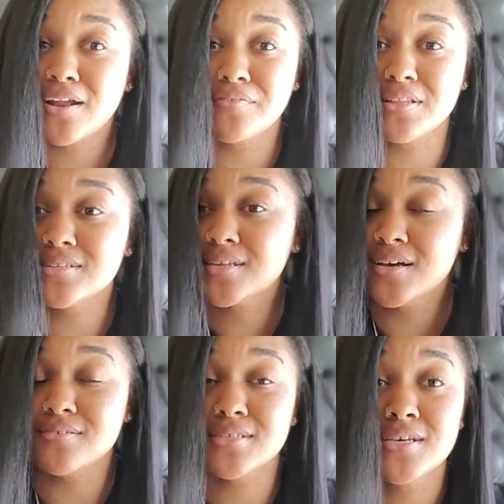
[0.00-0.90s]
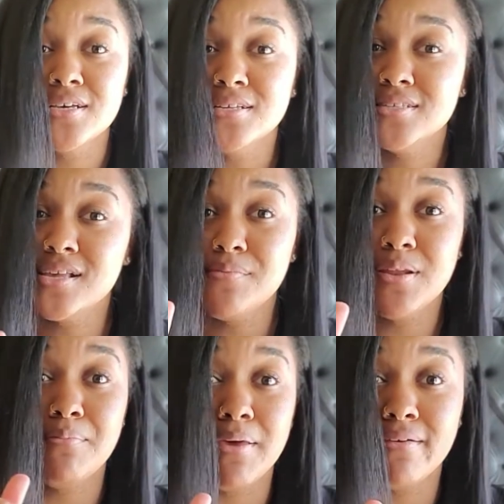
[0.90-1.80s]
of in this house.
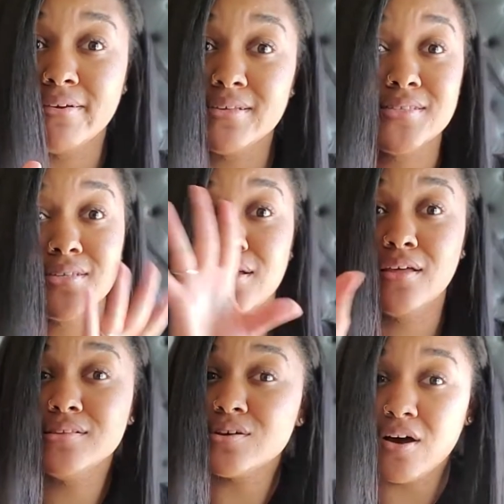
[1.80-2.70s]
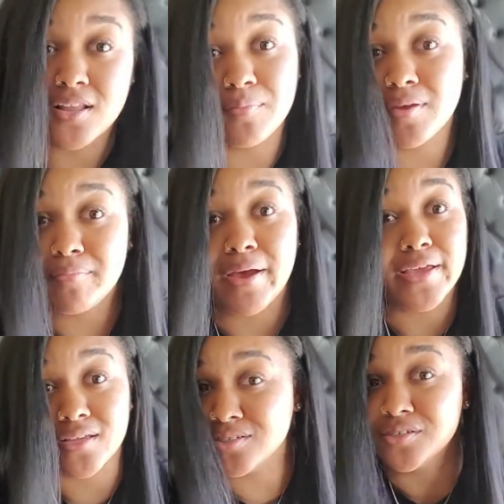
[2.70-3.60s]
Salmon and berries, it's all up in my
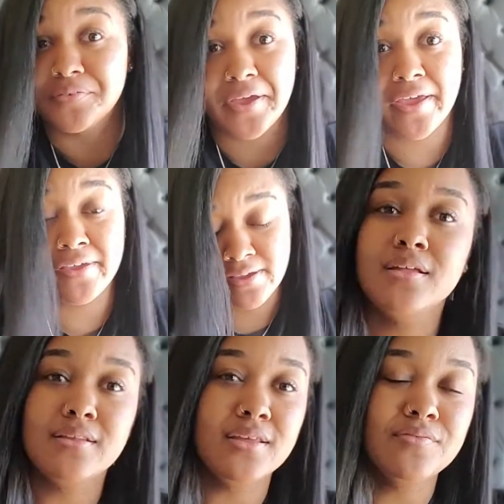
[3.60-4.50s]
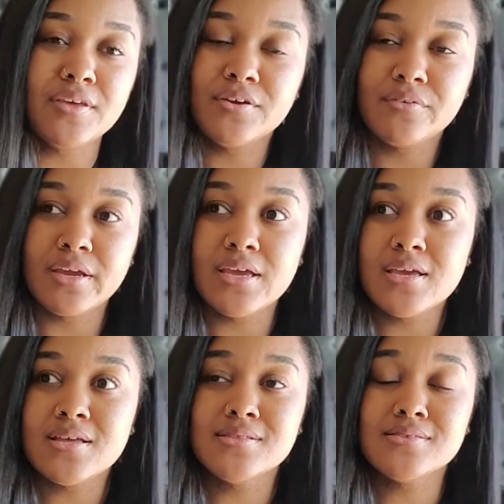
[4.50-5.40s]
kitchen, okay? Leafy
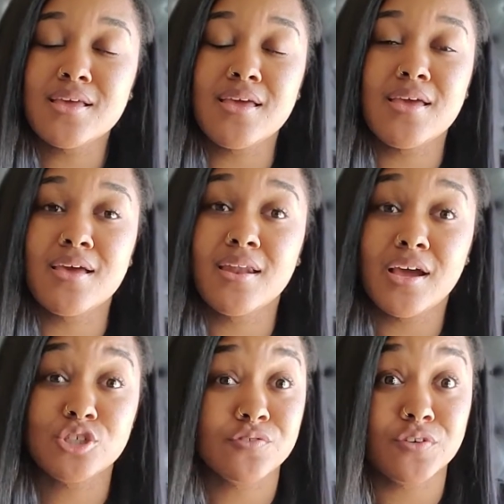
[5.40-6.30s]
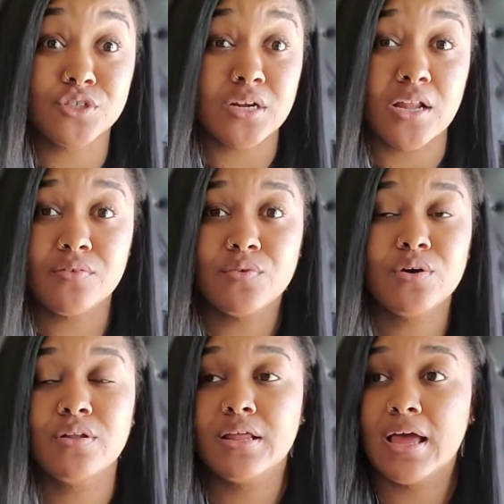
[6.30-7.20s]
greens and extra virgin olive
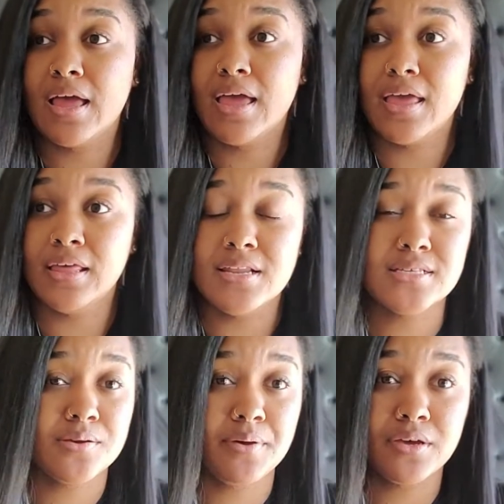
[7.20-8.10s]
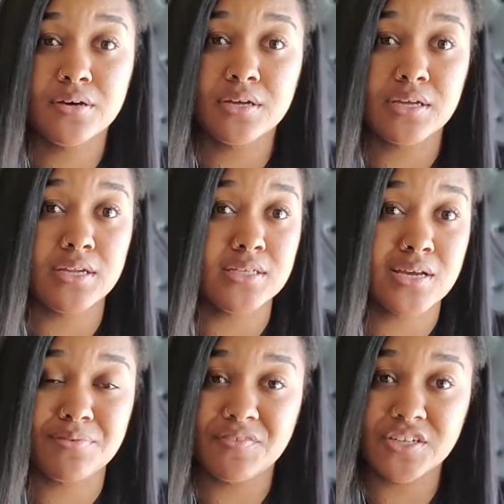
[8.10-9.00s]
oil. Anytime I cook any
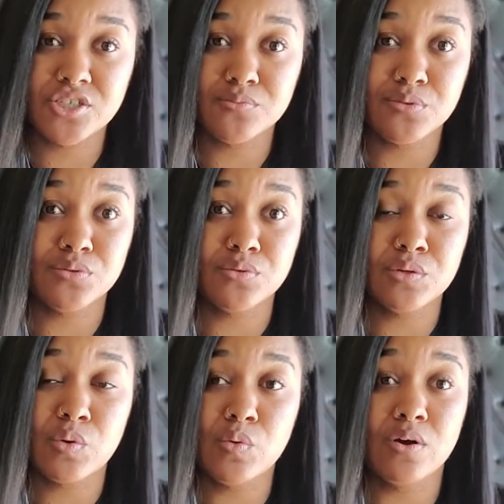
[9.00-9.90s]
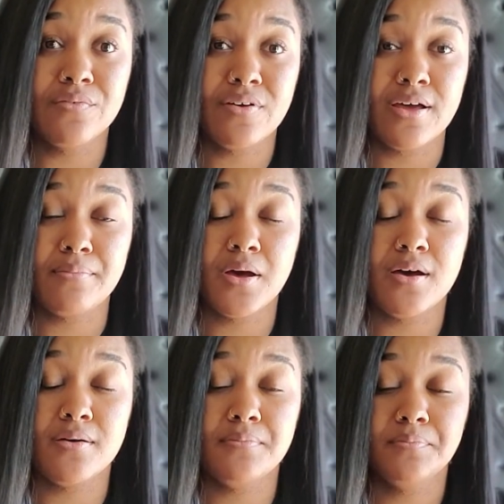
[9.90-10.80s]
type of vegetable, or if
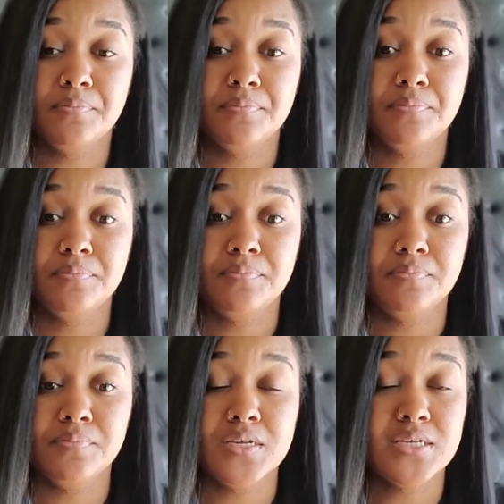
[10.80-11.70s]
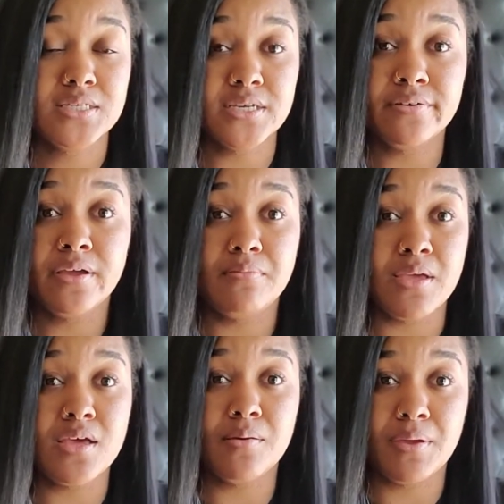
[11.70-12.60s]
I'm searing
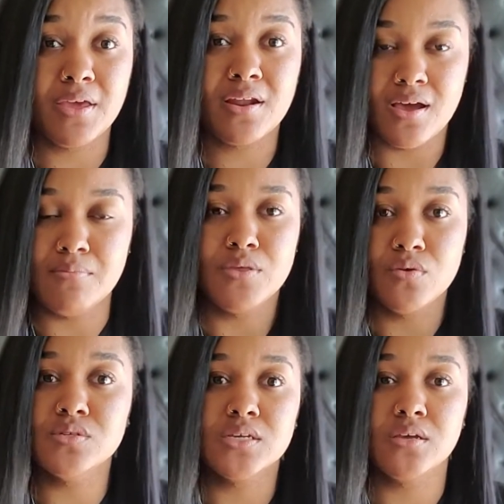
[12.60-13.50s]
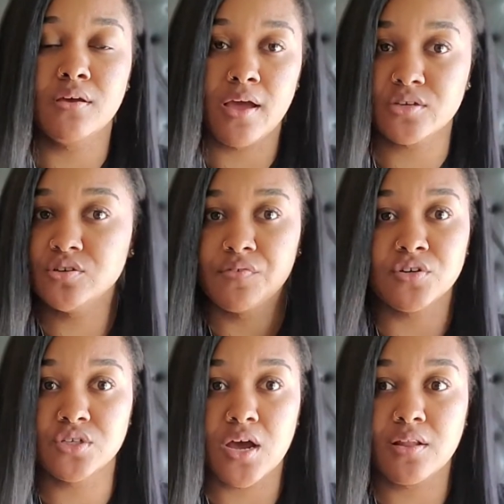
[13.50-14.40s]
meat in a pan, I'm using extra
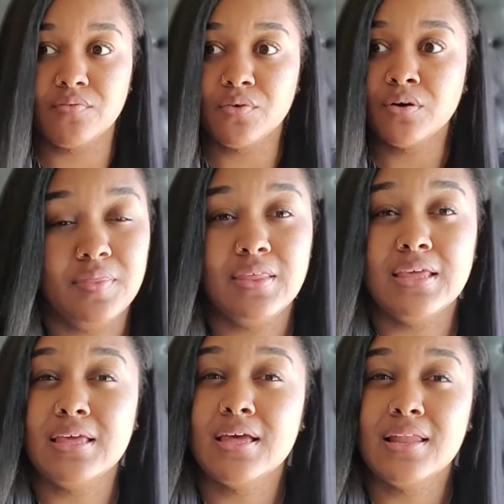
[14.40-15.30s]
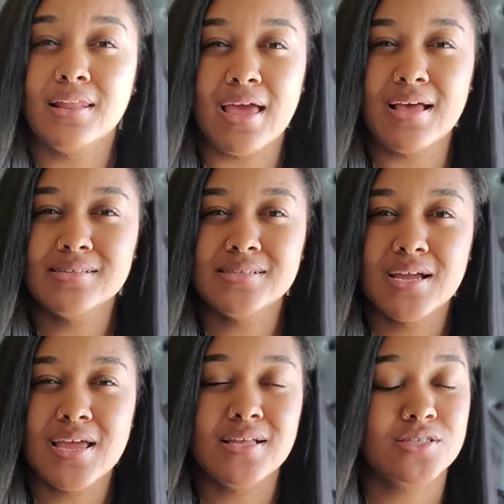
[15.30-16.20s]
virgin olive oil. The last
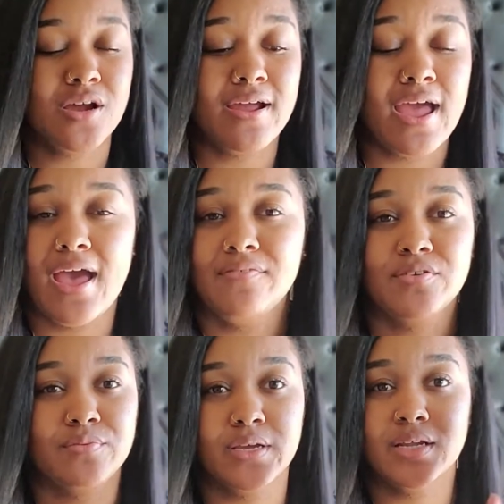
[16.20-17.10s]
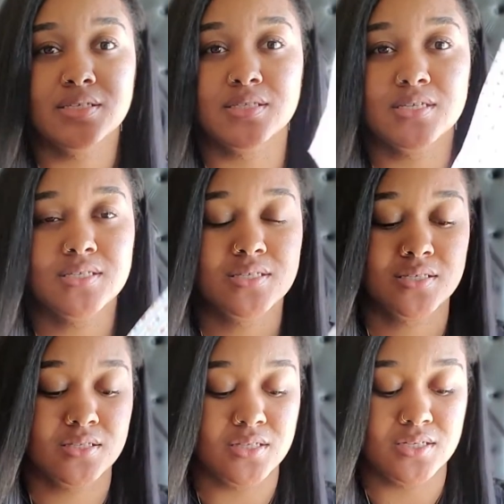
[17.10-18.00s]
diet, sorry, I have to read because
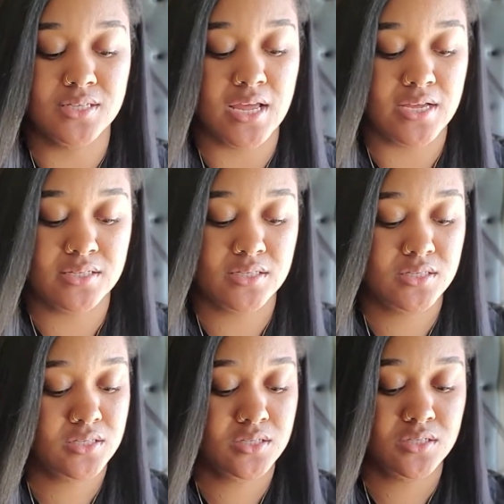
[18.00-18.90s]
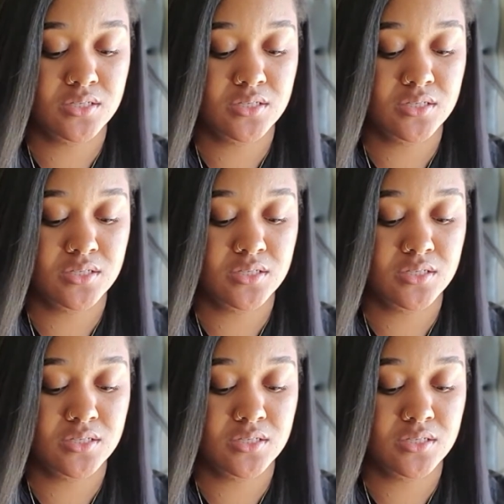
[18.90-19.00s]
this last